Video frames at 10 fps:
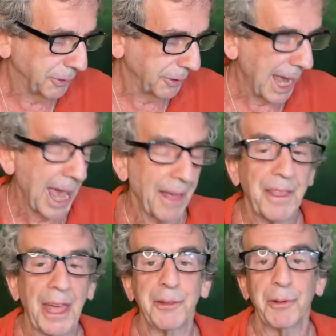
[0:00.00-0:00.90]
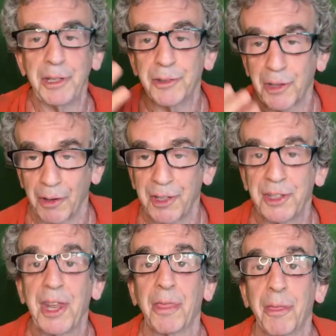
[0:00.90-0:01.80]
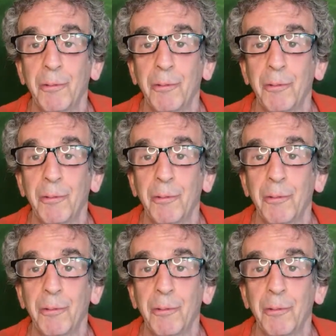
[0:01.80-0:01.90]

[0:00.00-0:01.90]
that, that's when you start to set the